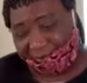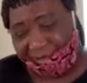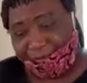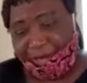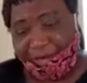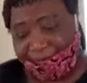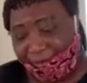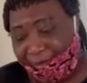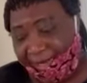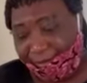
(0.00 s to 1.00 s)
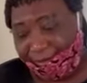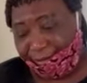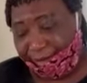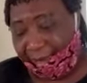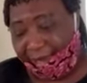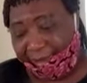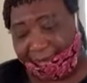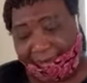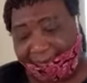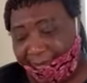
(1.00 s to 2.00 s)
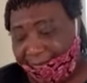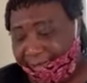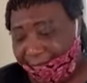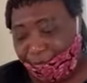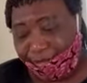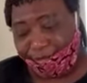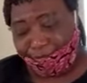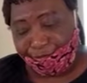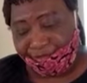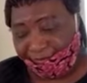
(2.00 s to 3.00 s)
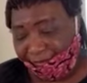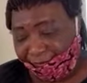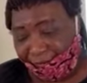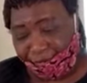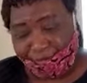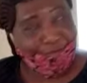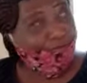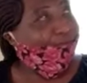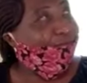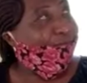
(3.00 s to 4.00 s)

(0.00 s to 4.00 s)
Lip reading: We have to buy good, and at times that's what they use it for glue,